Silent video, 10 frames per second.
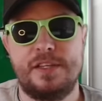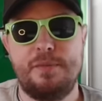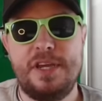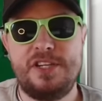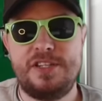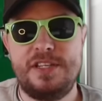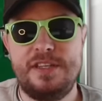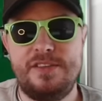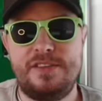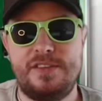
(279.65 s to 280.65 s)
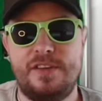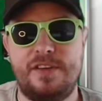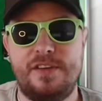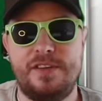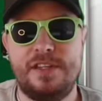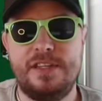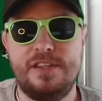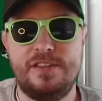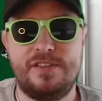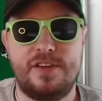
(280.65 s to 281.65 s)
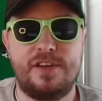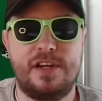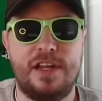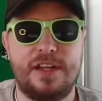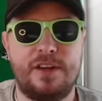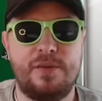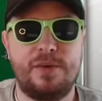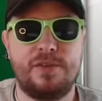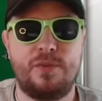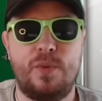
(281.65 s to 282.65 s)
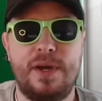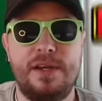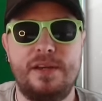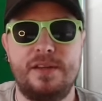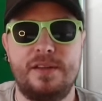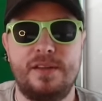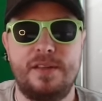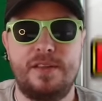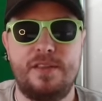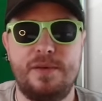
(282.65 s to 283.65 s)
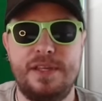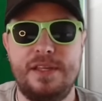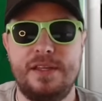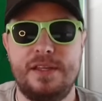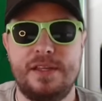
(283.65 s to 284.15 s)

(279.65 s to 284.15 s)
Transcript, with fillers: The major teas on these are like reels 1, 3,